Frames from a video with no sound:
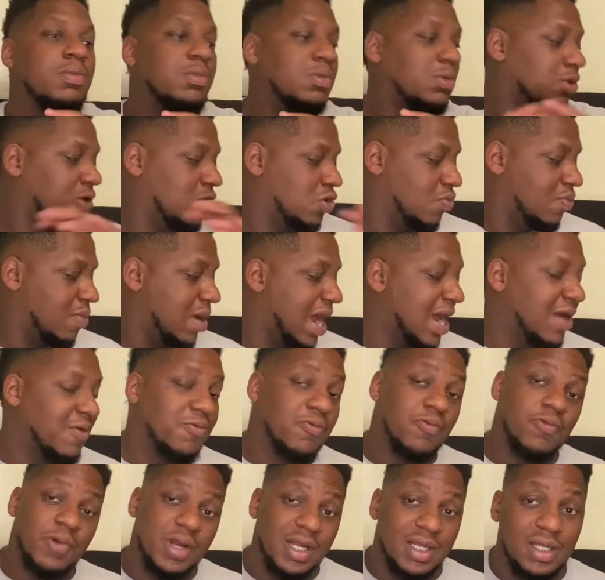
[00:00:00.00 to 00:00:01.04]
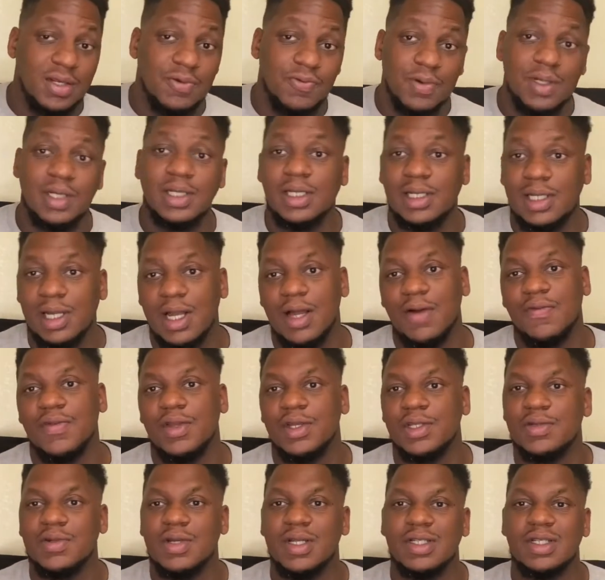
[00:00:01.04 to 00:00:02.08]
you might really, really love this
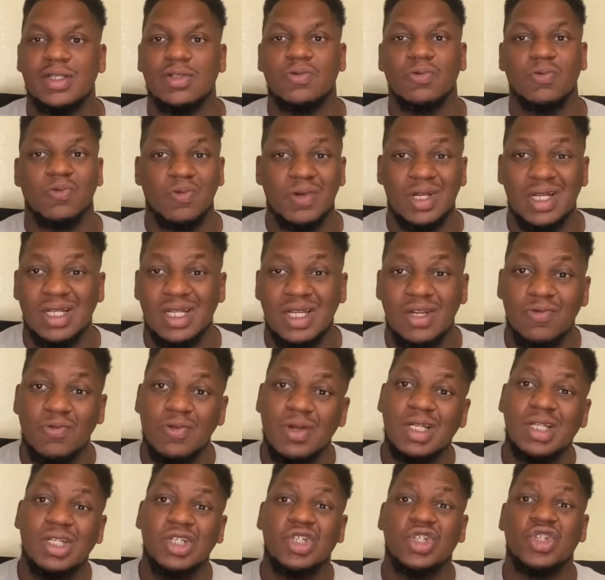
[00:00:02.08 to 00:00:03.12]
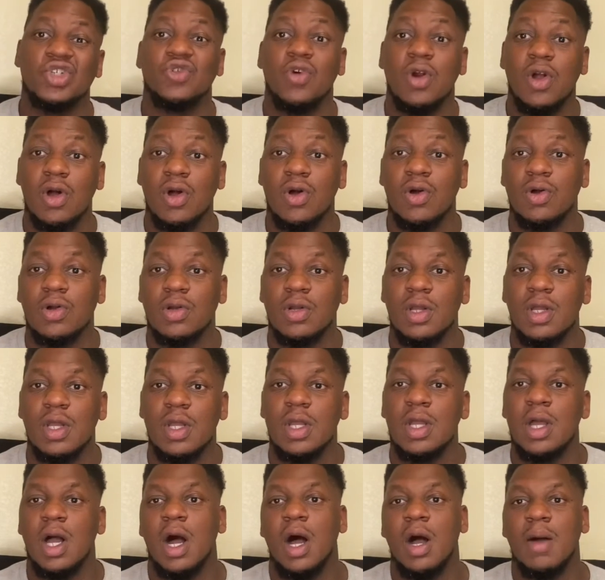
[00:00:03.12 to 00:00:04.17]
because it's really, really strong.
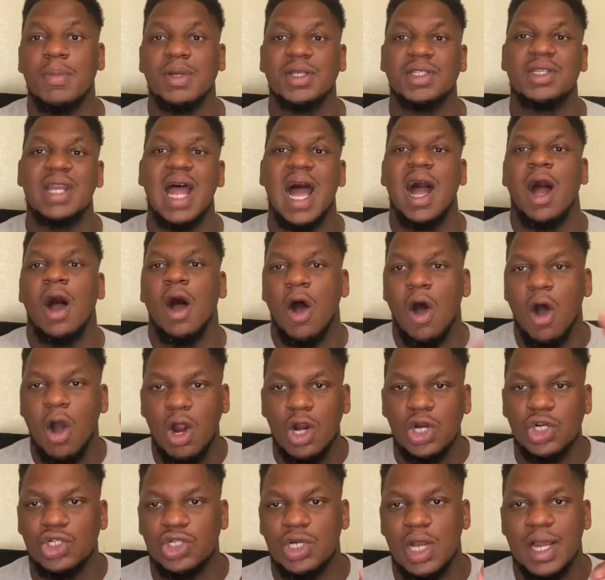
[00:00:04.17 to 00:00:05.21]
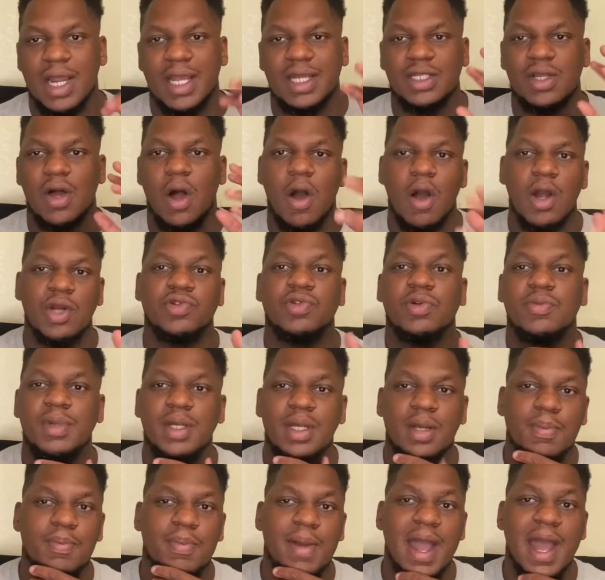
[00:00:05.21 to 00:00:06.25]
It's not harsh. I guess harsh would be a
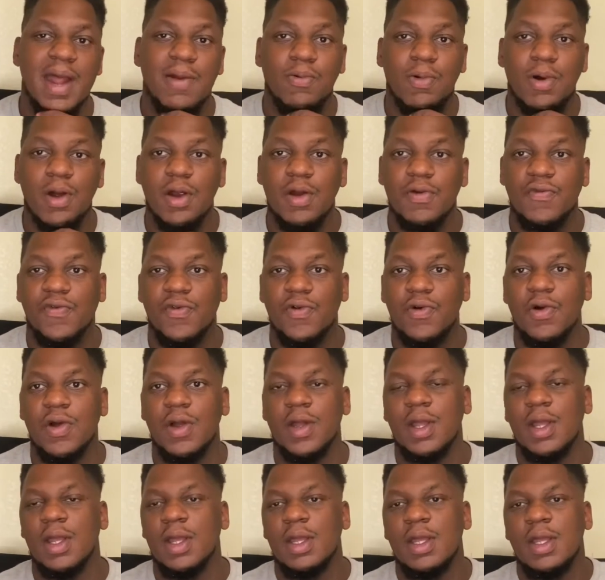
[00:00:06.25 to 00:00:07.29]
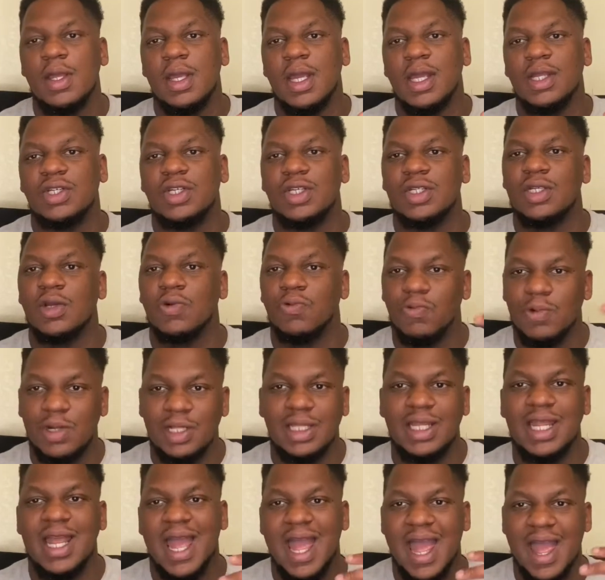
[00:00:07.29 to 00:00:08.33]
bad word for it. It's just a
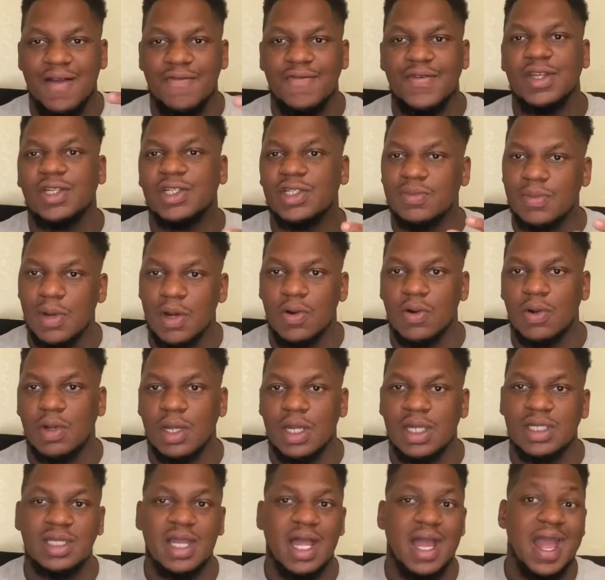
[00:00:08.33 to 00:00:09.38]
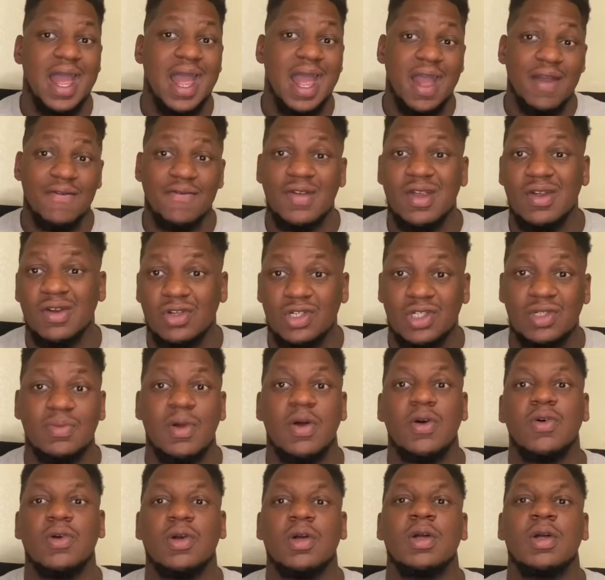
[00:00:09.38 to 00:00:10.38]
really heavy smoke. It's a heavier smoke.